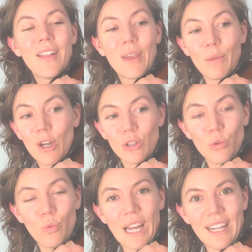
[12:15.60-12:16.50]
Then we go
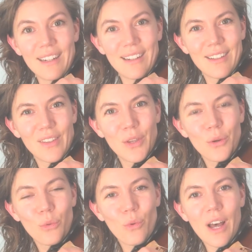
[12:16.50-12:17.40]
to 1
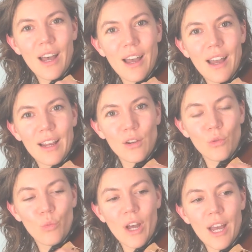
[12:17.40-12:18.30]

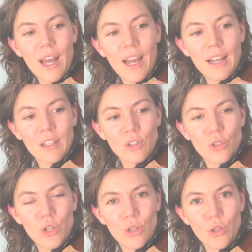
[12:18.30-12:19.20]
1 1
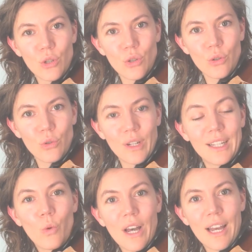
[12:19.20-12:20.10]
2
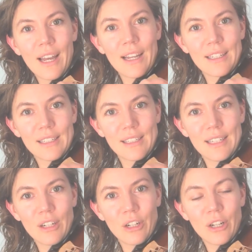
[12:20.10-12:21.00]
1
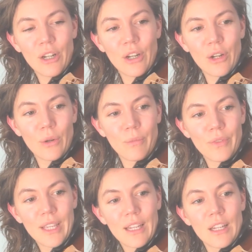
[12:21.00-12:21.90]
0.
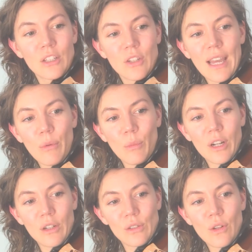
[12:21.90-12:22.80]
So that one
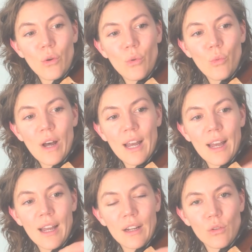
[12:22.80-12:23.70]
goes
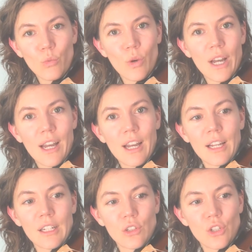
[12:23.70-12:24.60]
1
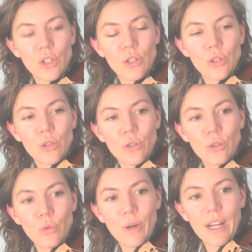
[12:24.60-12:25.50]
1
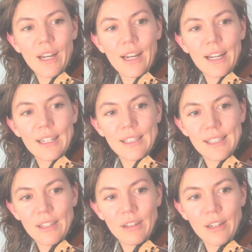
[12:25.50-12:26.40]
2 1
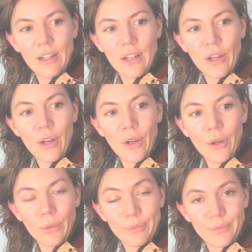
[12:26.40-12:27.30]

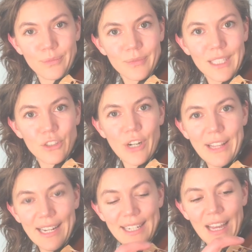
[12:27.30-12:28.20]
0. Let's try
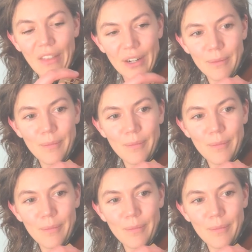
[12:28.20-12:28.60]
that together.